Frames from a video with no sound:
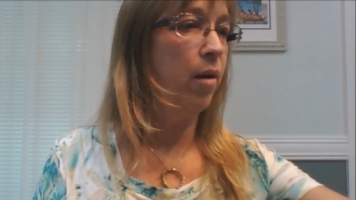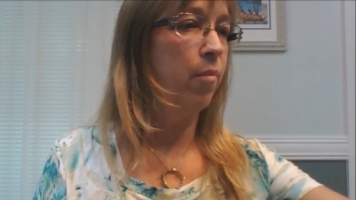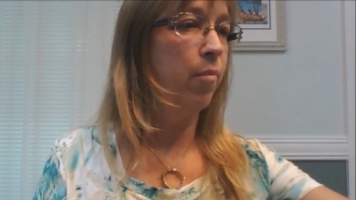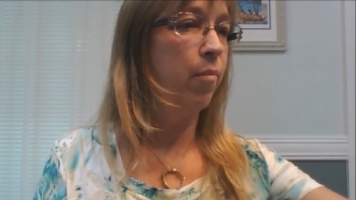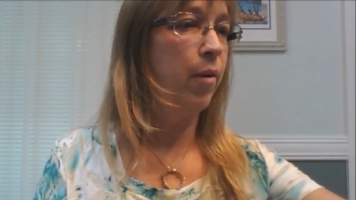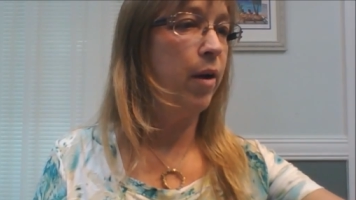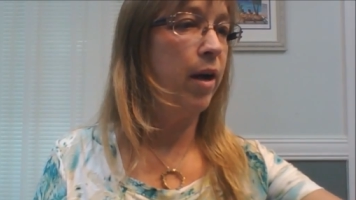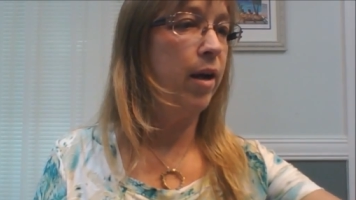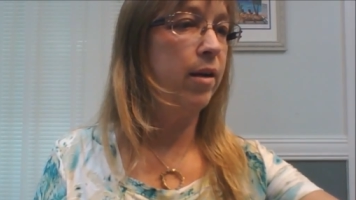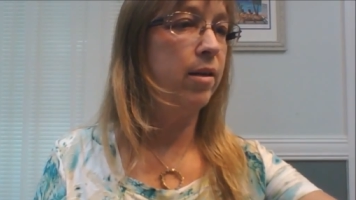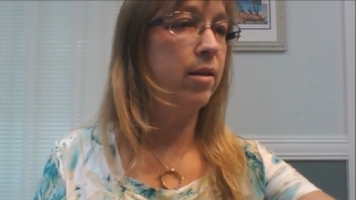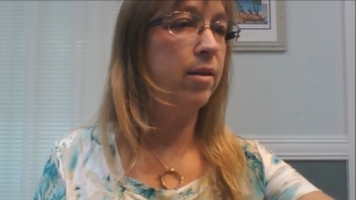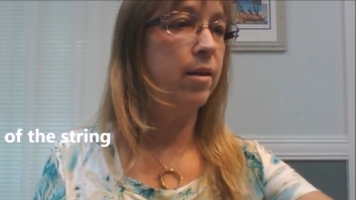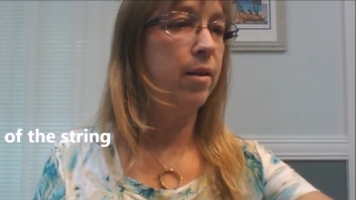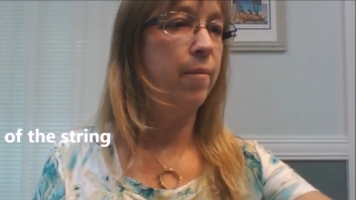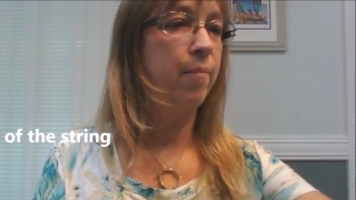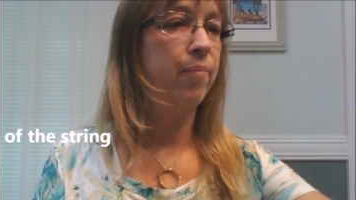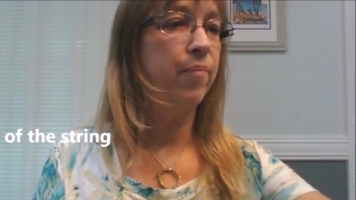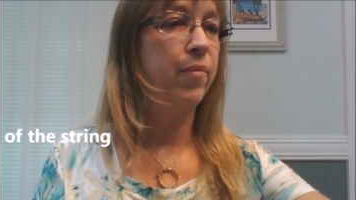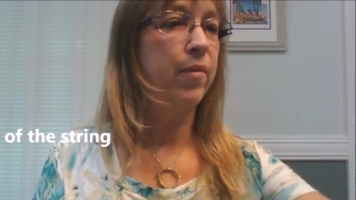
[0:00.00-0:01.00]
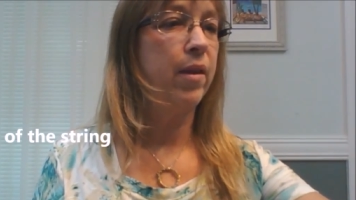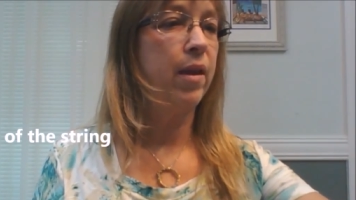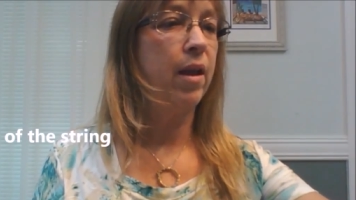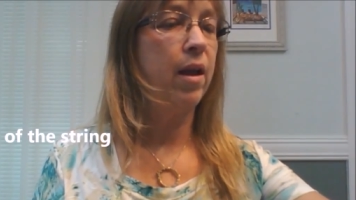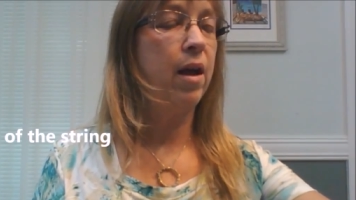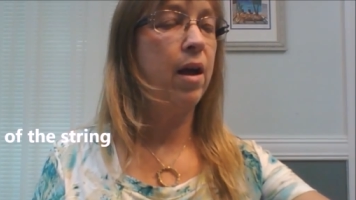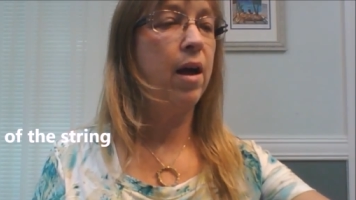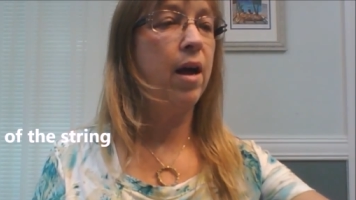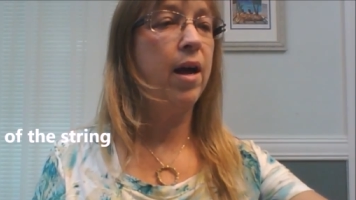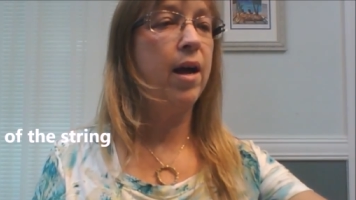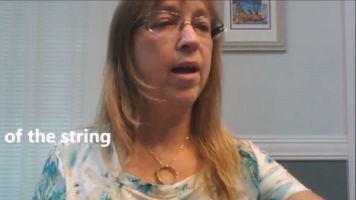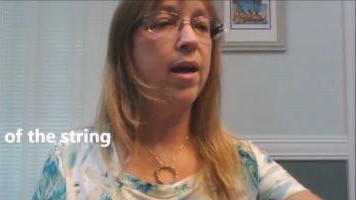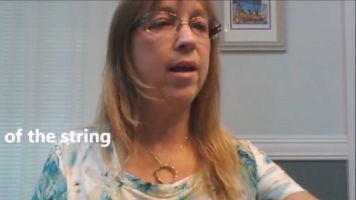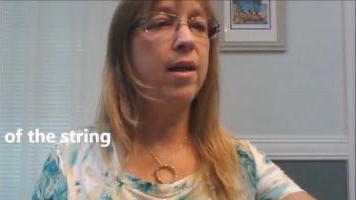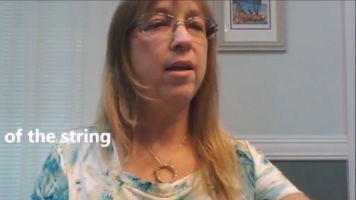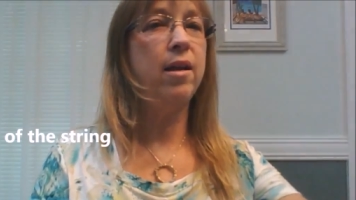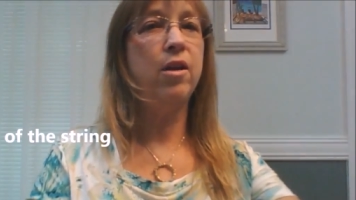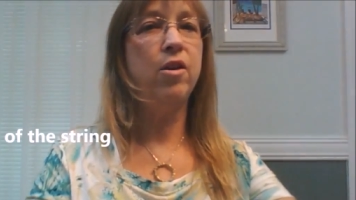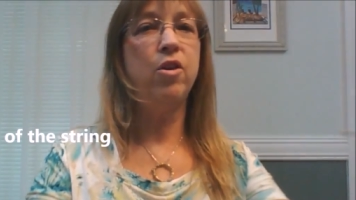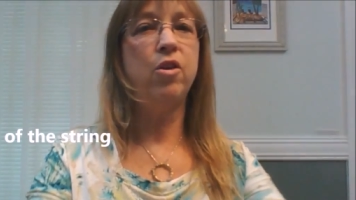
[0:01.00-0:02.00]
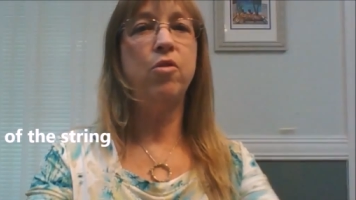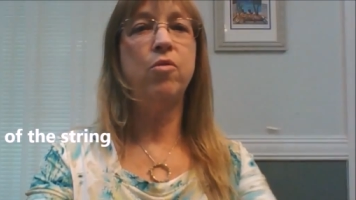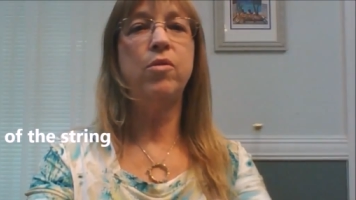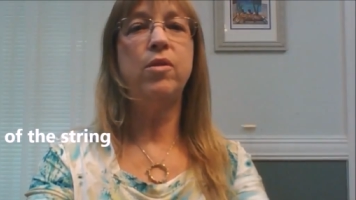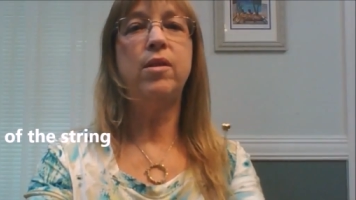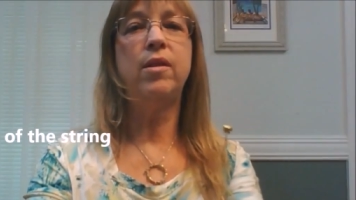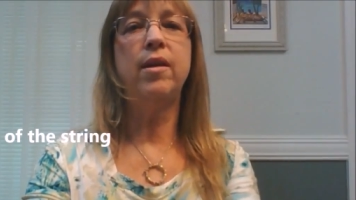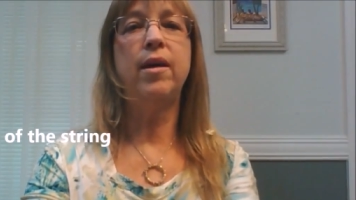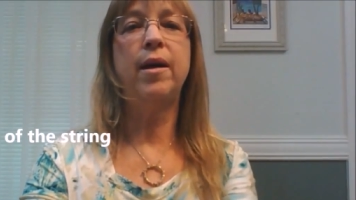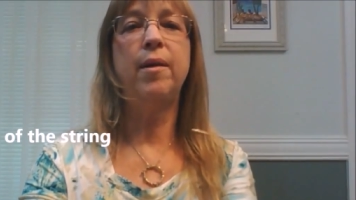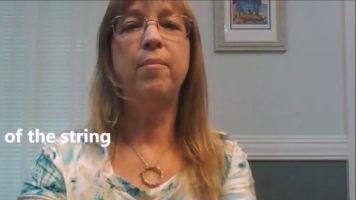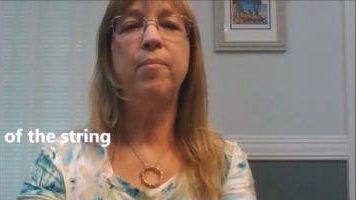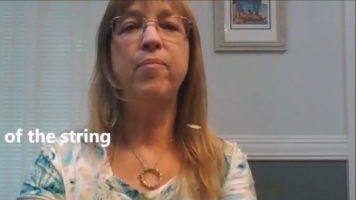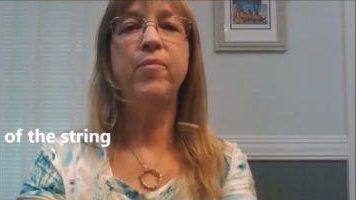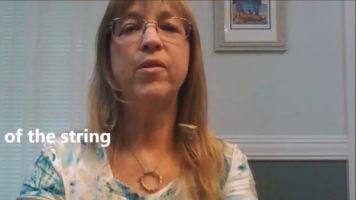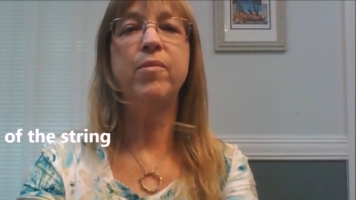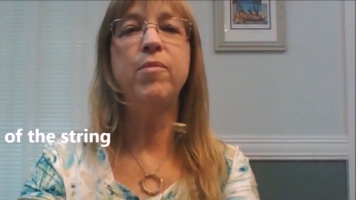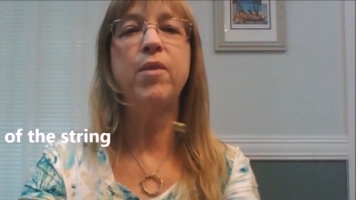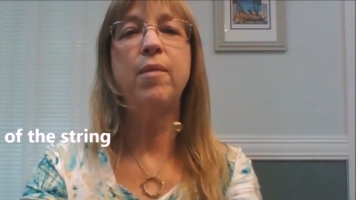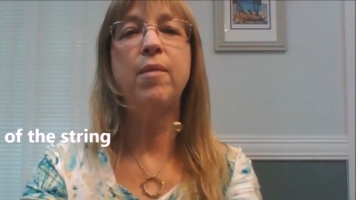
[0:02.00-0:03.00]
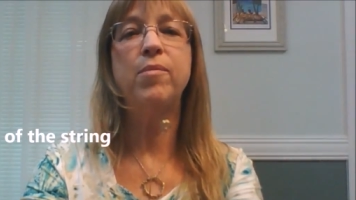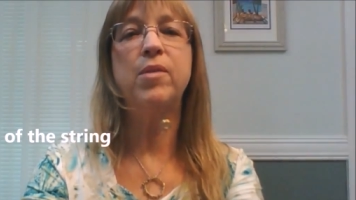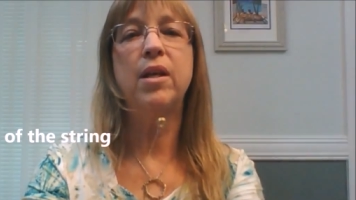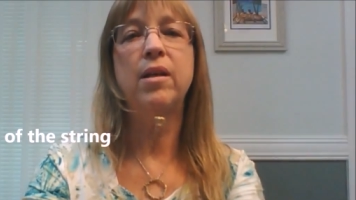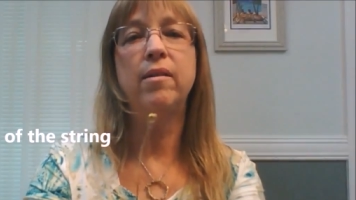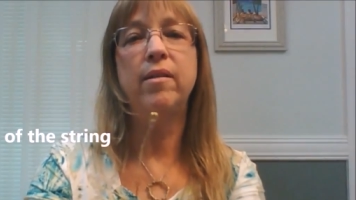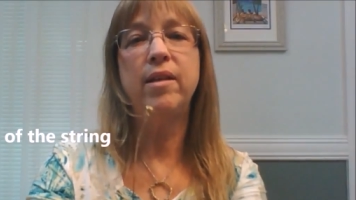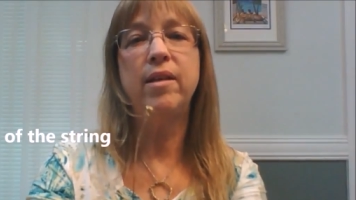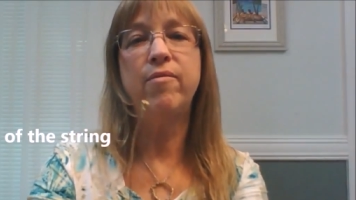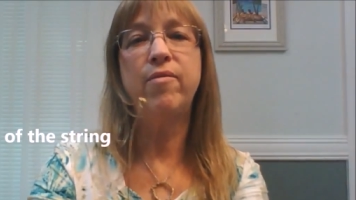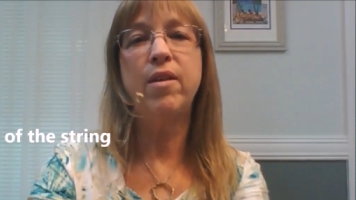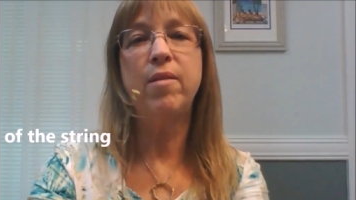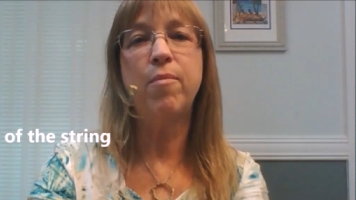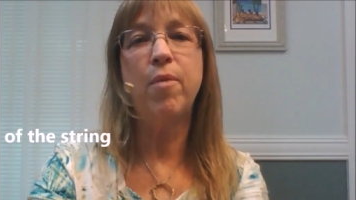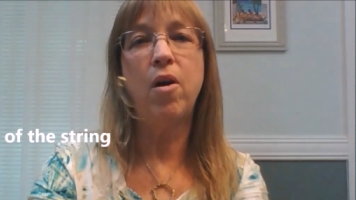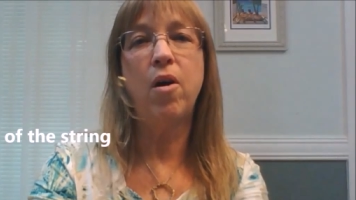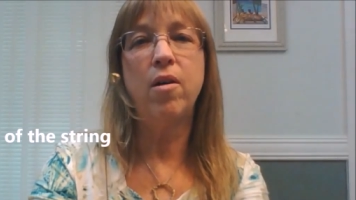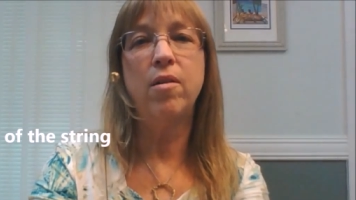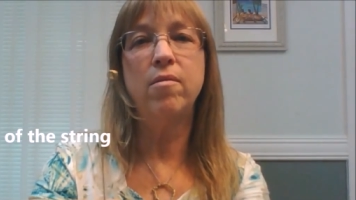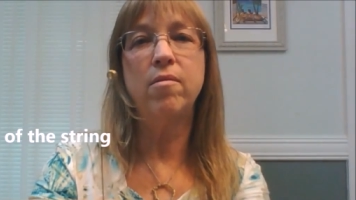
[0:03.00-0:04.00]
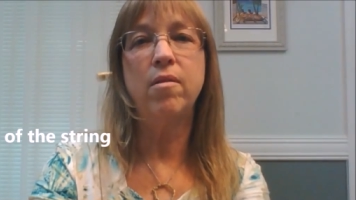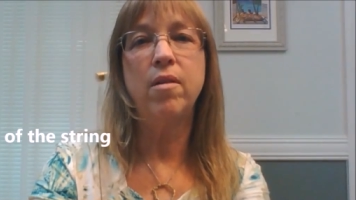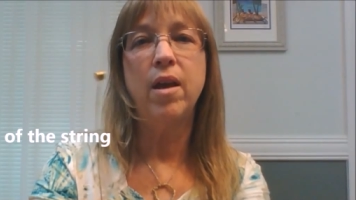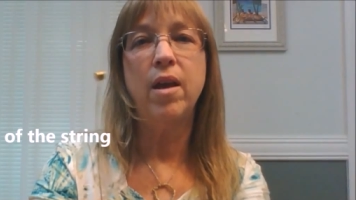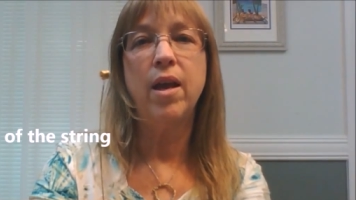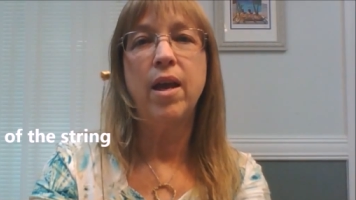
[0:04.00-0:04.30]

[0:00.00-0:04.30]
but I use them. Sometimes I leave them on.